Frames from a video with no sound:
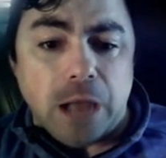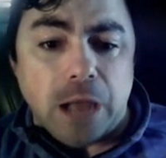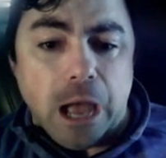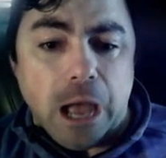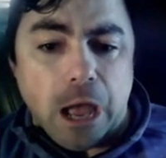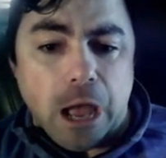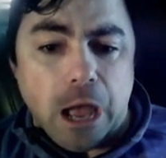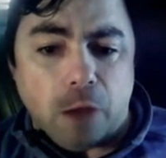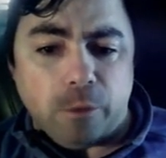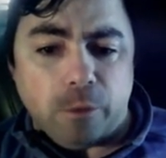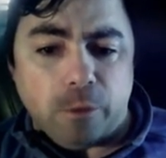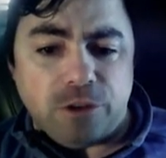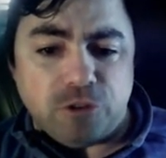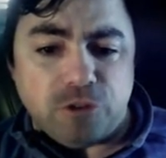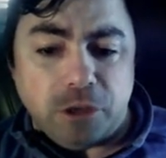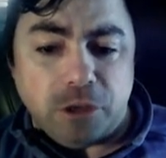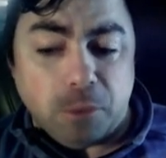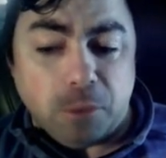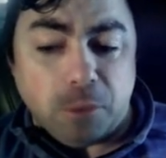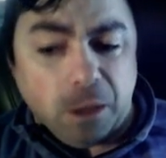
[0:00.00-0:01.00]
Uh, we
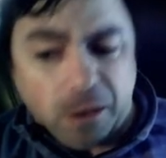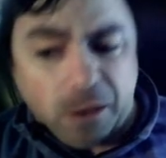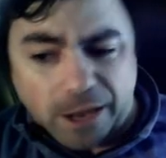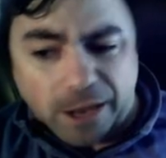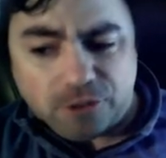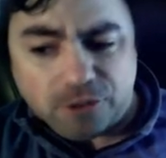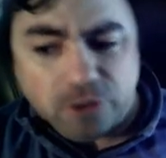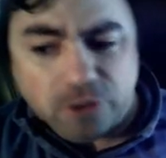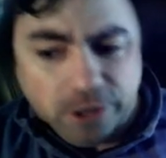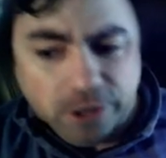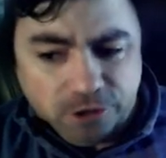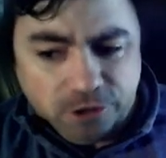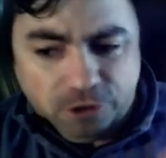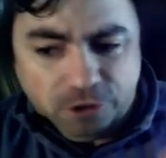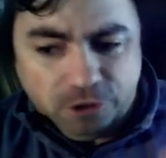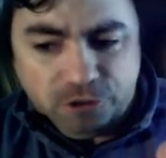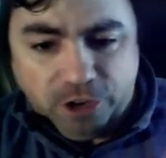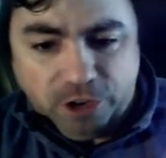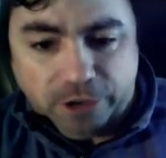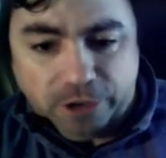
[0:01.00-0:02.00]
see, well, actually, this has
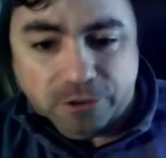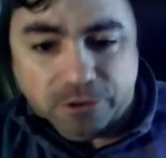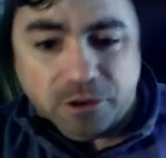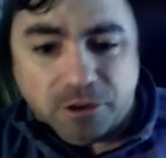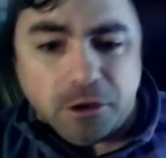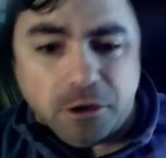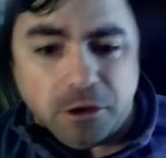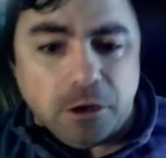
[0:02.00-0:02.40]
changed.